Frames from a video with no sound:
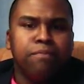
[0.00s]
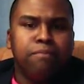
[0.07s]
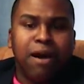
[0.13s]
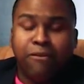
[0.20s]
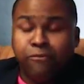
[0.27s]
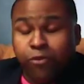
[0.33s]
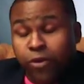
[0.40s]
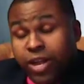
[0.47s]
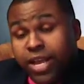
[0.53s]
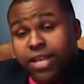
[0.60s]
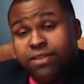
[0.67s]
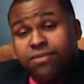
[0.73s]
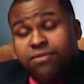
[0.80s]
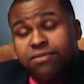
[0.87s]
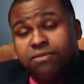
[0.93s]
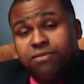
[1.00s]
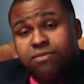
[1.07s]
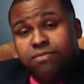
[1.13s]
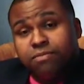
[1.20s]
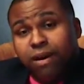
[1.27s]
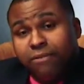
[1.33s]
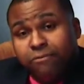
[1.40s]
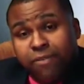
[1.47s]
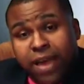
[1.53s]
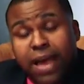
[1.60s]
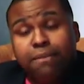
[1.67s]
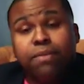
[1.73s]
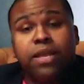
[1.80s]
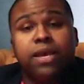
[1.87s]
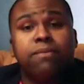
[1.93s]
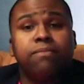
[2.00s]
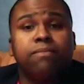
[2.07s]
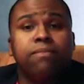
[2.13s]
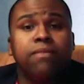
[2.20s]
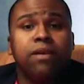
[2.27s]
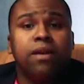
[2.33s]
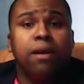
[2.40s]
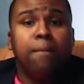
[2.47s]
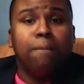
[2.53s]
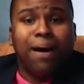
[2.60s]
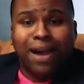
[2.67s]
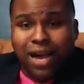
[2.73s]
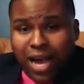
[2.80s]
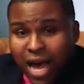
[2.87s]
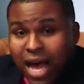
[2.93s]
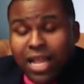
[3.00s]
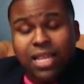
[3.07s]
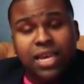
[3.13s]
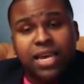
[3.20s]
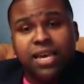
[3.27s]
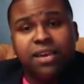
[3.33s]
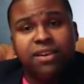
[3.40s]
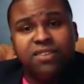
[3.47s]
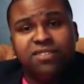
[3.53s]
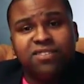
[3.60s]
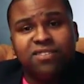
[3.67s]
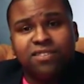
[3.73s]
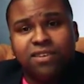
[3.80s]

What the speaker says: my friends, my family, my colleagues,